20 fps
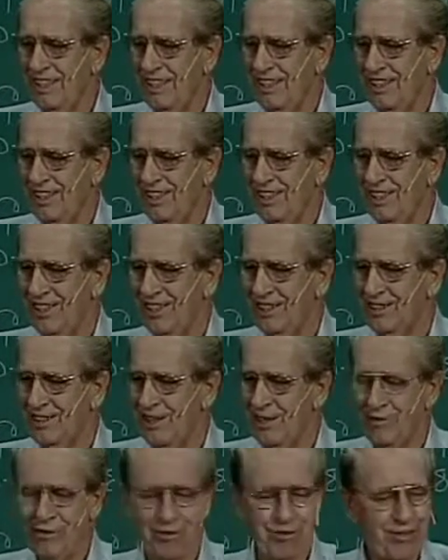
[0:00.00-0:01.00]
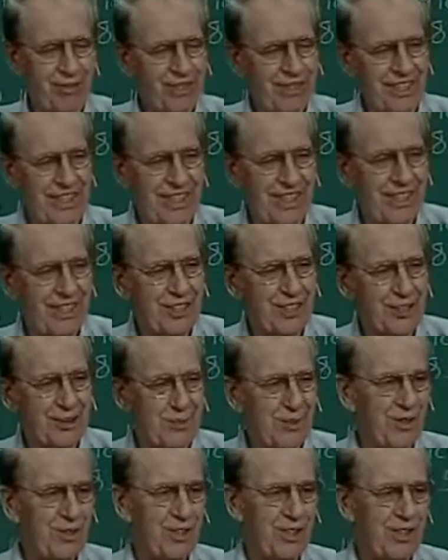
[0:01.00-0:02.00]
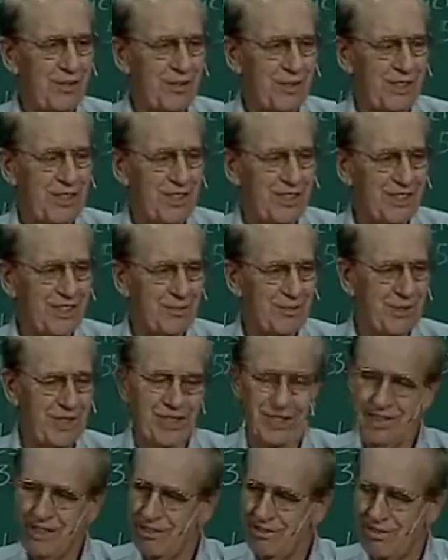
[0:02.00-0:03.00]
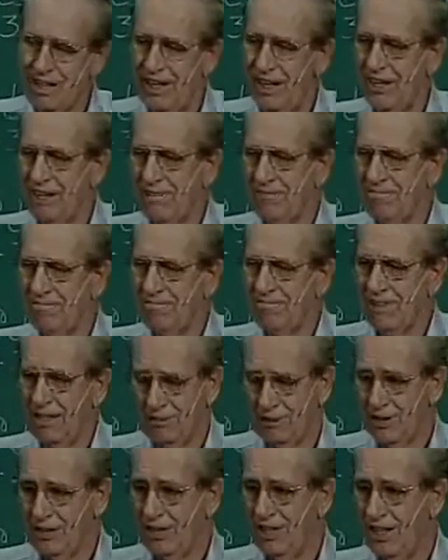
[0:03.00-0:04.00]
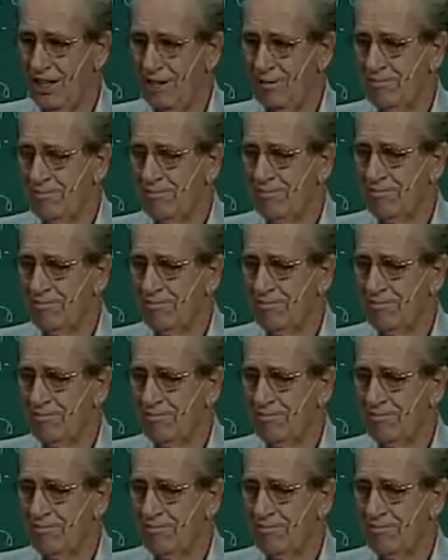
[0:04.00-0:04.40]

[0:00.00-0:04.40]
And I'll never forget, I spoke up and I said, But Levi, that was his name.